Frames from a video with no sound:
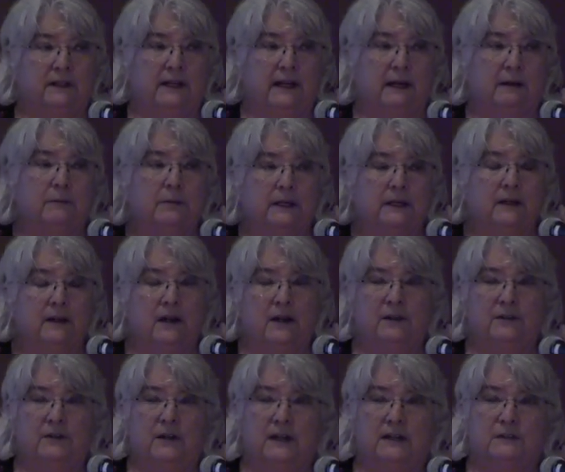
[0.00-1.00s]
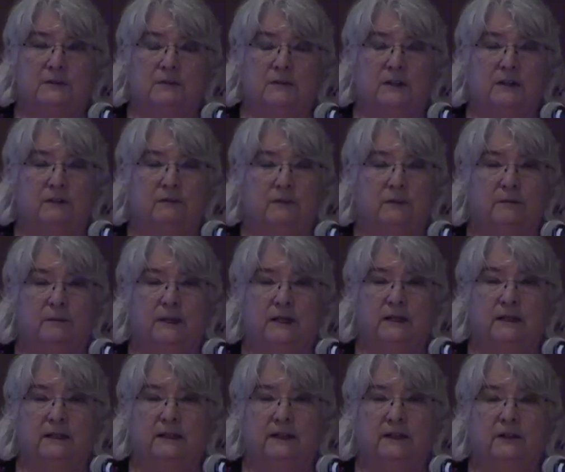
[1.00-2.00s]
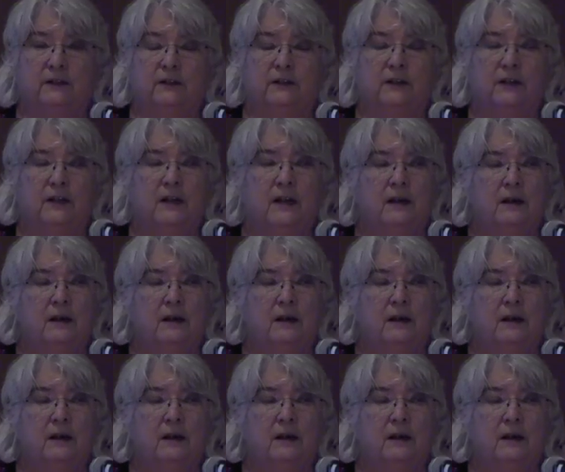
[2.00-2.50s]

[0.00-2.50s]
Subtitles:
Gambling contracts would therefore be illegal.